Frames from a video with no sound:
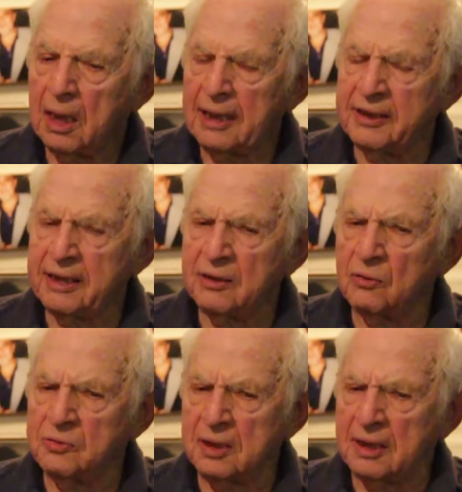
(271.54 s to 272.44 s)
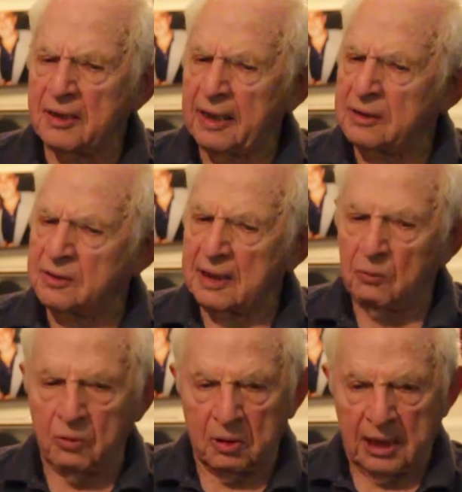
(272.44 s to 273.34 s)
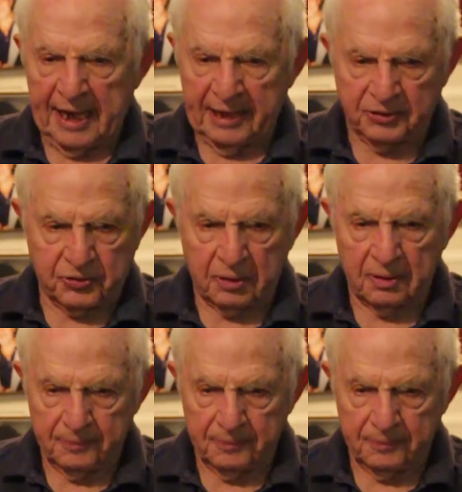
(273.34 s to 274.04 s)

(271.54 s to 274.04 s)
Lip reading: I think those are the things that will last.